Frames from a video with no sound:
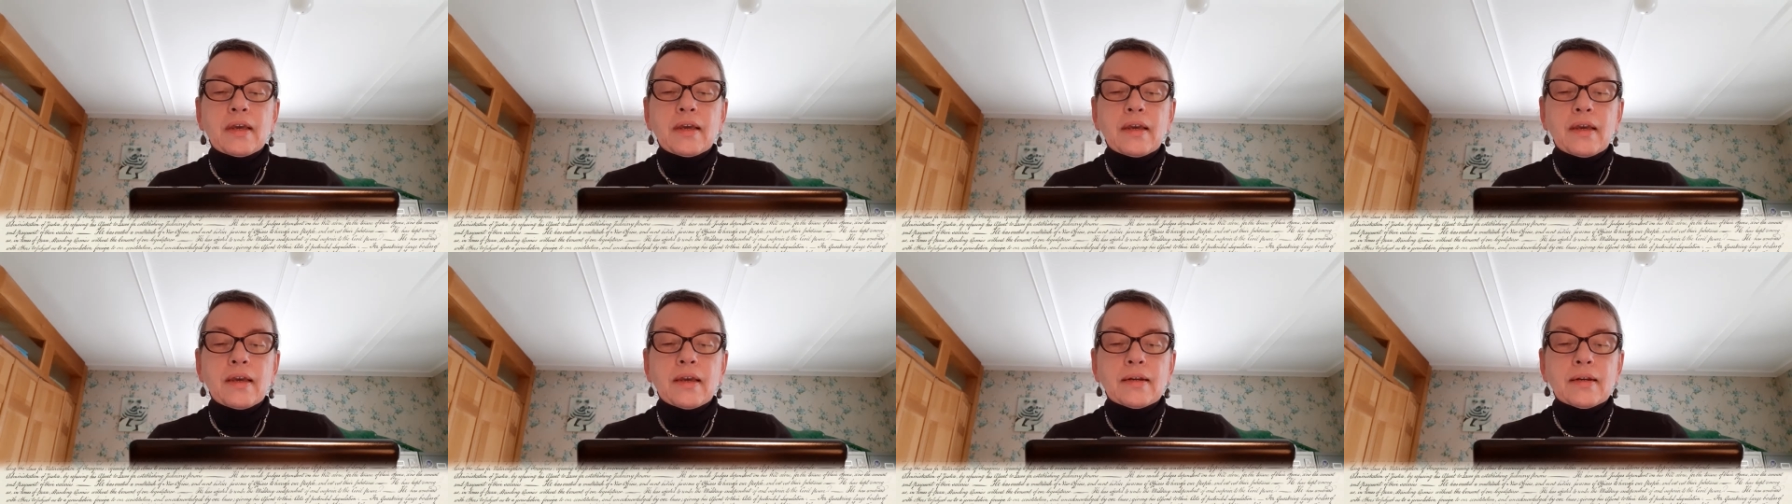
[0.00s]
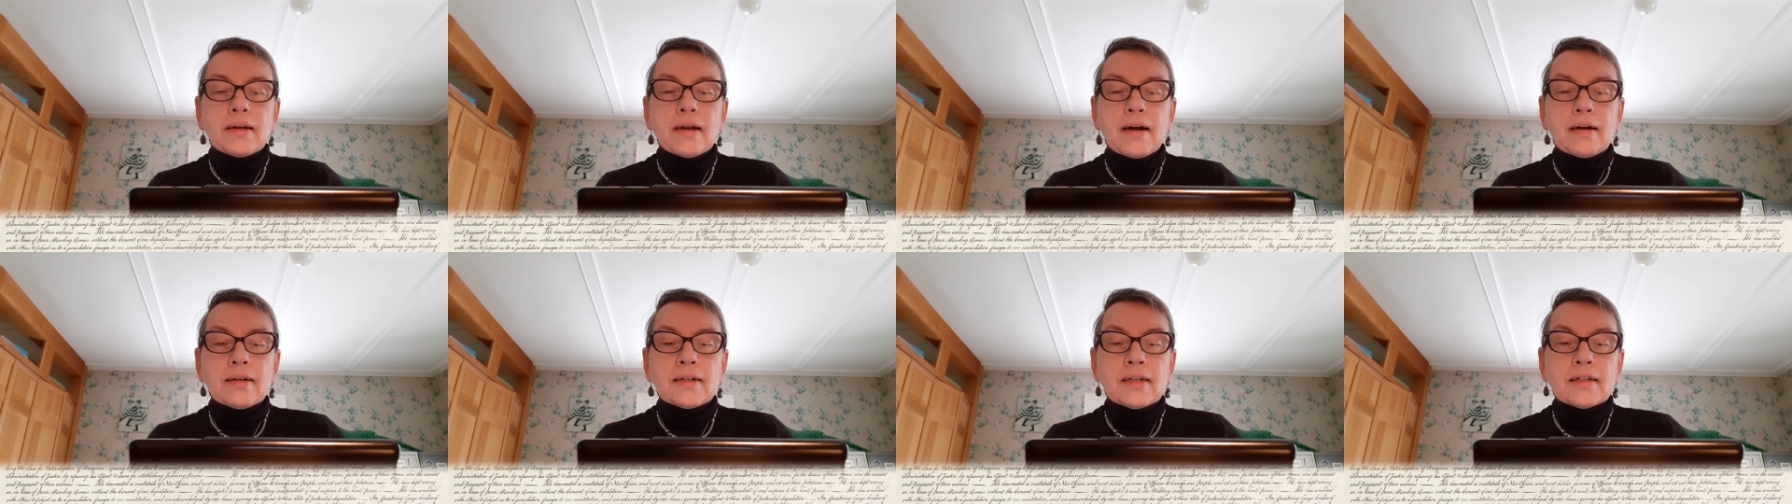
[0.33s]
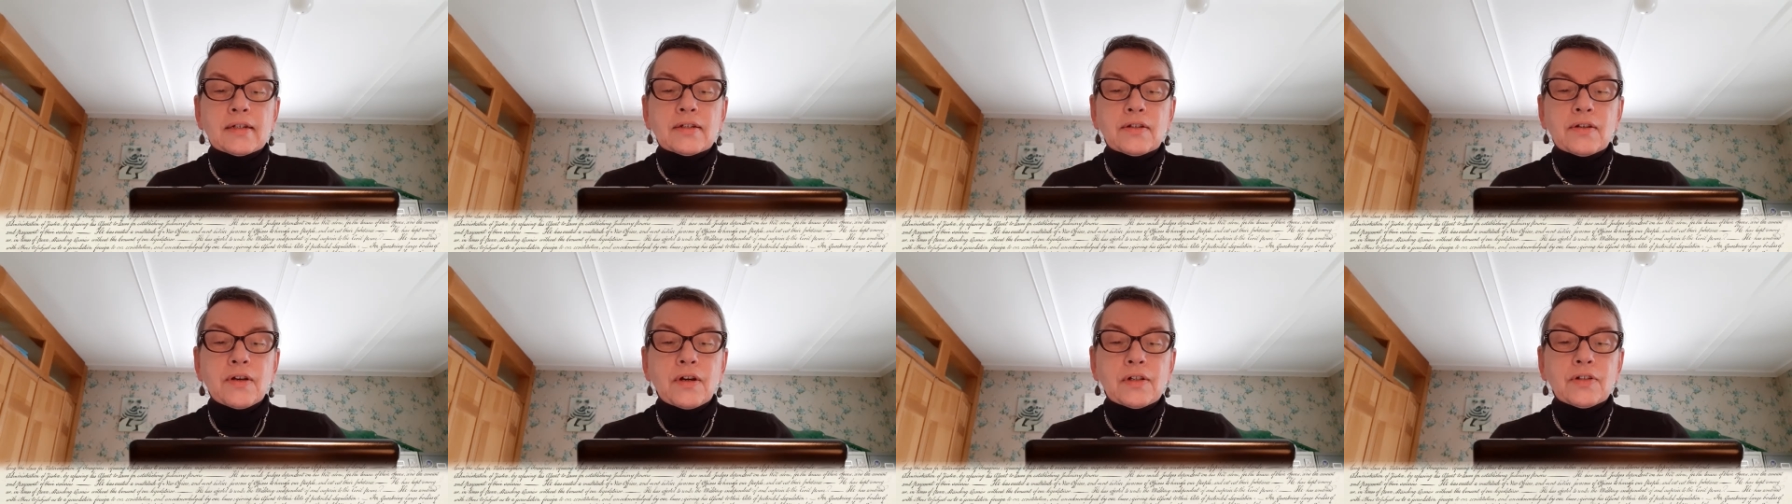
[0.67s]
and
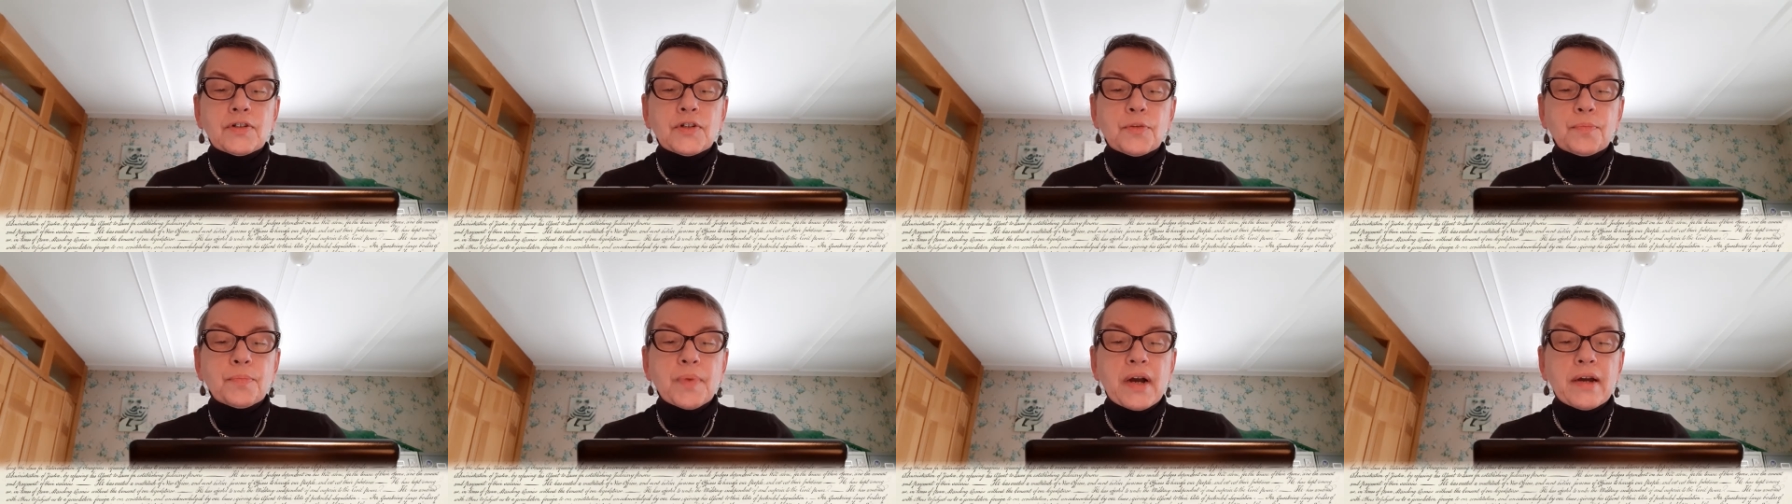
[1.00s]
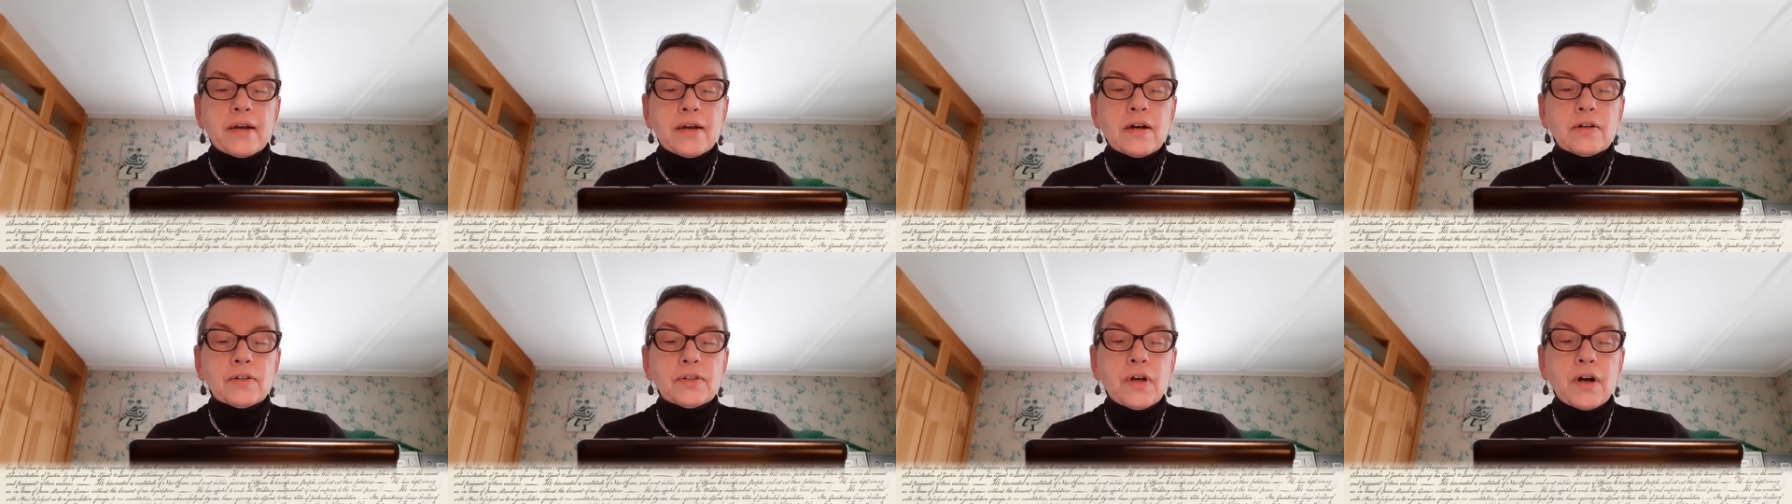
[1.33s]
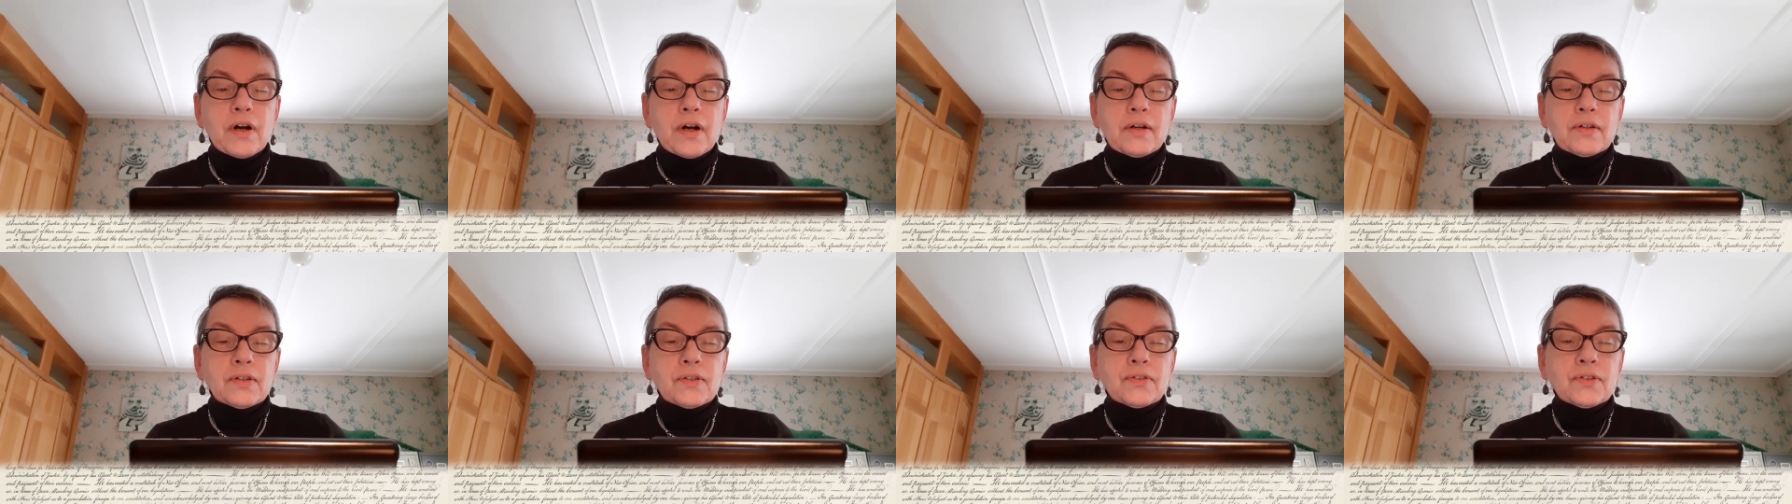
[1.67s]
unacknowledged by our
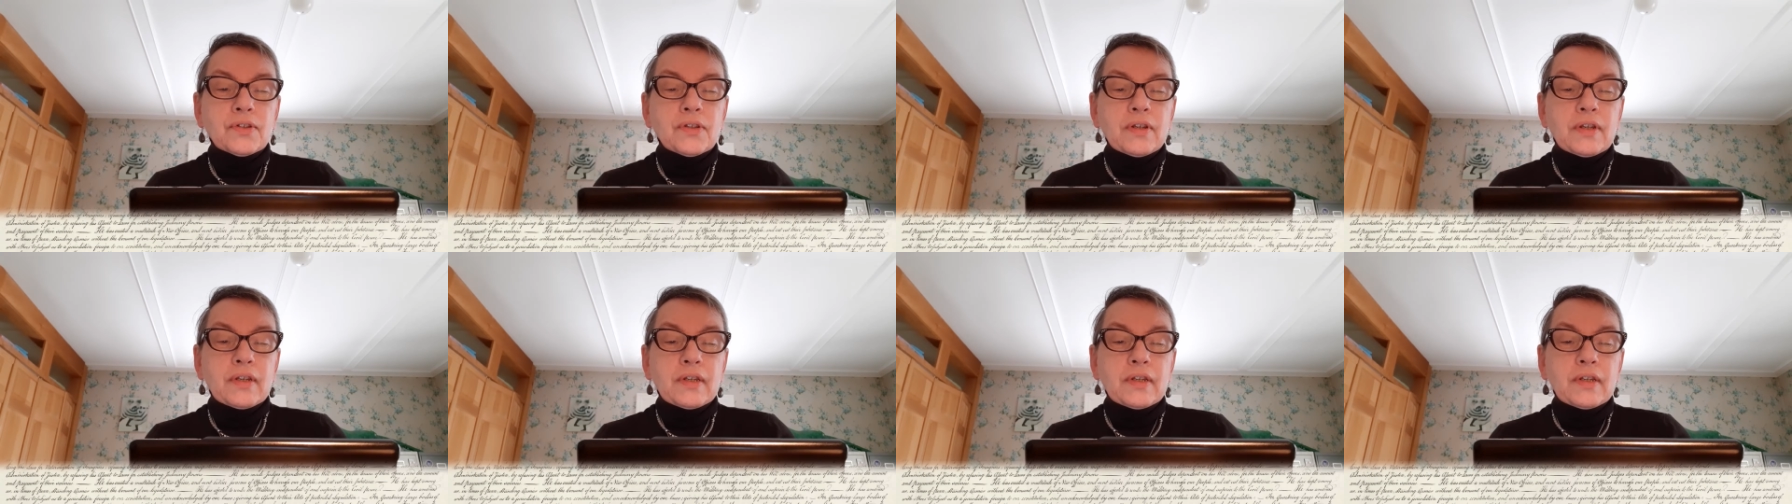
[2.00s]
laws,